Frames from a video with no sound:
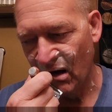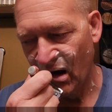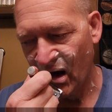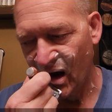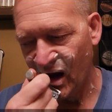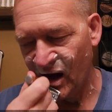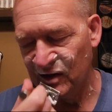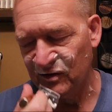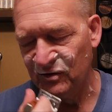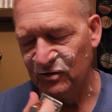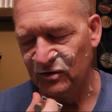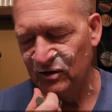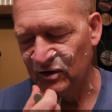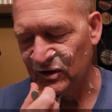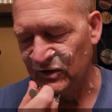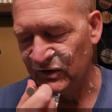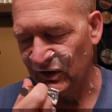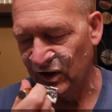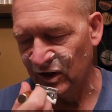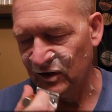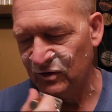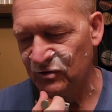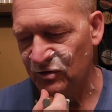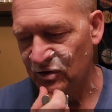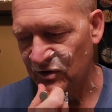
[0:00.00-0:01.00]
It's what's
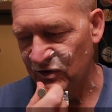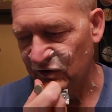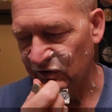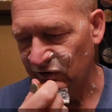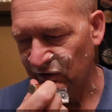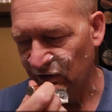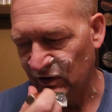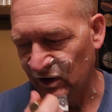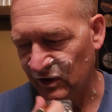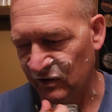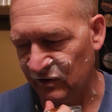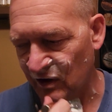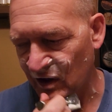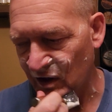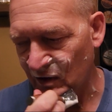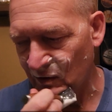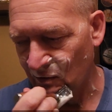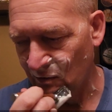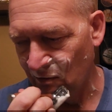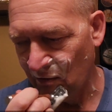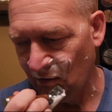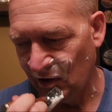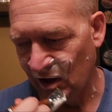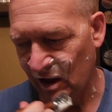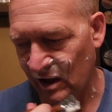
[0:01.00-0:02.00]
interesting is that
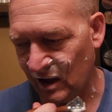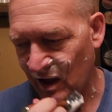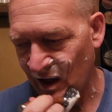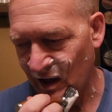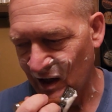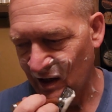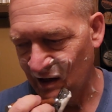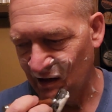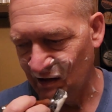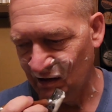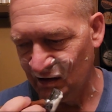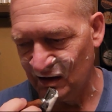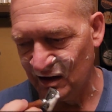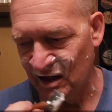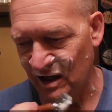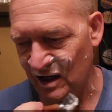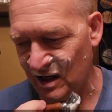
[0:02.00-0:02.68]
I could